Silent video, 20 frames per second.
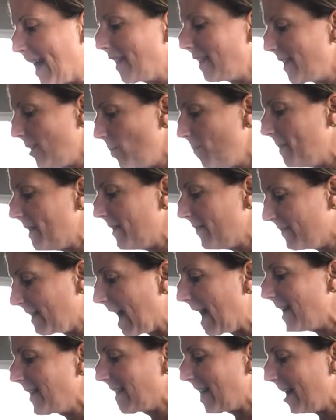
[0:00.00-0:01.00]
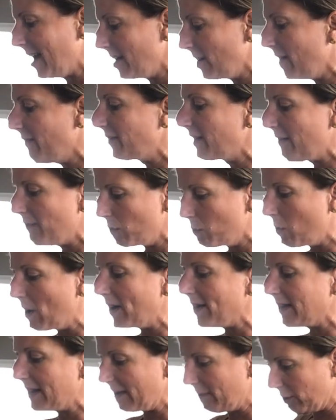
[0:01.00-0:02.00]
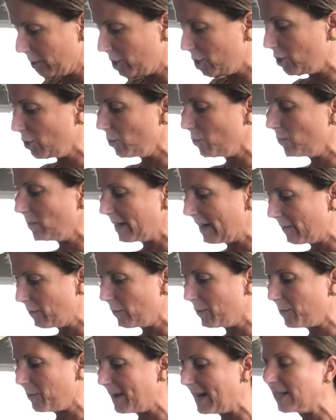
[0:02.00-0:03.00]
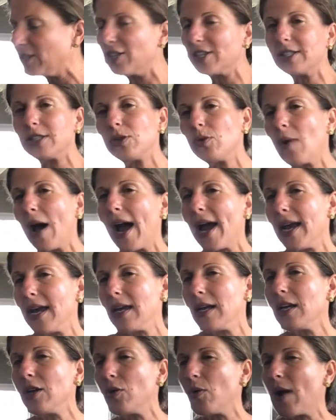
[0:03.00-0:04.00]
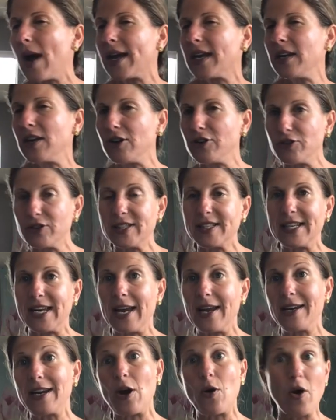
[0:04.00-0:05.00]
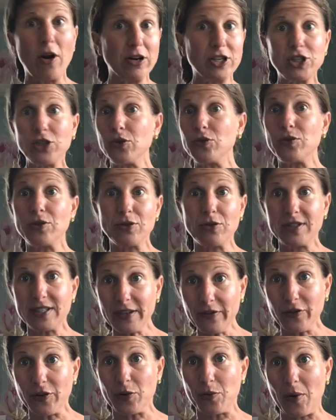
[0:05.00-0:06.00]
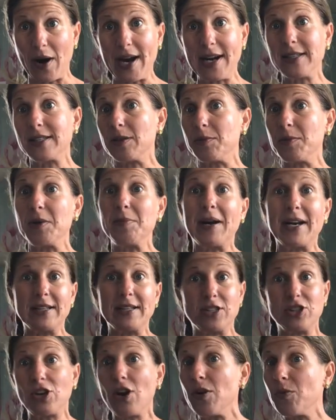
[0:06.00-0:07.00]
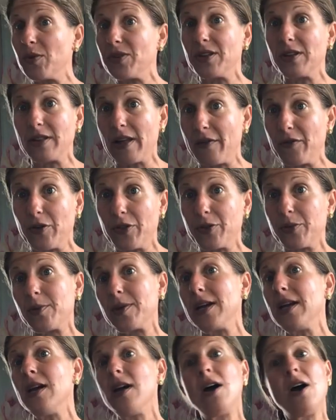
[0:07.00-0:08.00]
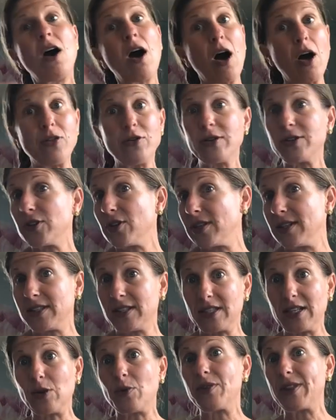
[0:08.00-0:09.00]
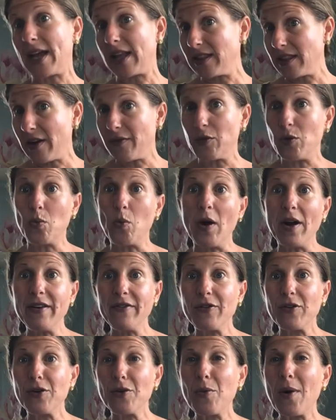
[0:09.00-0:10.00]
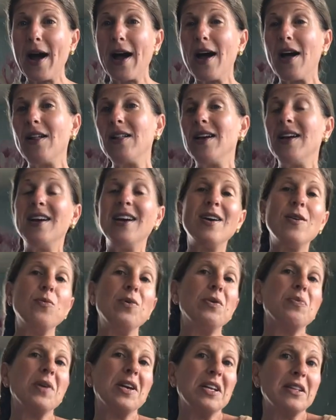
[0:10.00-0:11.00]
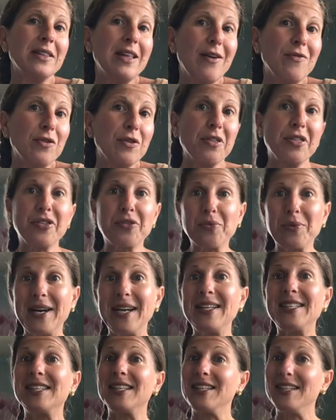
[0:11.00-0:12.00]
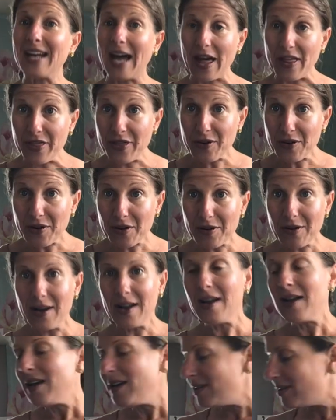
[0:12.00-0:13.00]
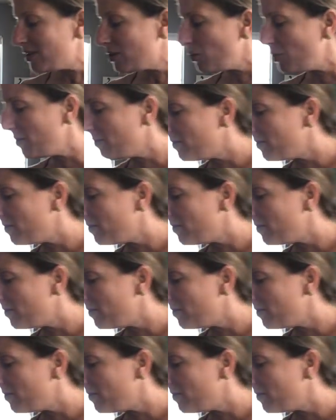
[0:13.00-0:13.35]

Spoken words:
that little bit of guideline of level 1, level 2, level 3, just so I can understand. Now, our children are different, right? Somebody might start with a level 3. Others are going to stick with that level 1 for a while. We read a level 3 together. So